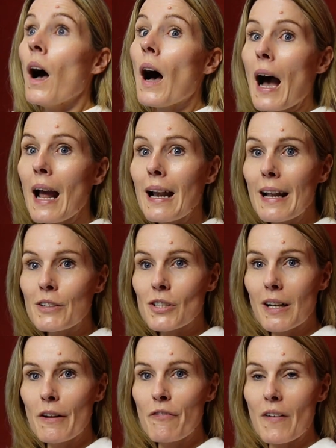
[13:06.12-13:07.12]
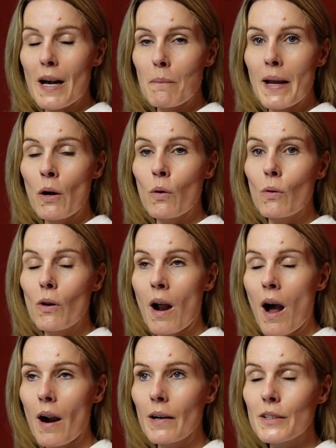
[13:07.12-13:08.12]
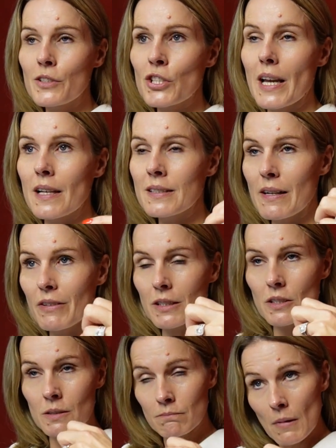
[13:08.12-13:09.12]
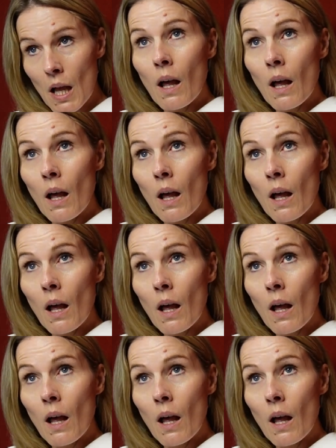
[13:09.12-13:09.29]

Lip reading: I literally felt my whole heart and chest and everything just,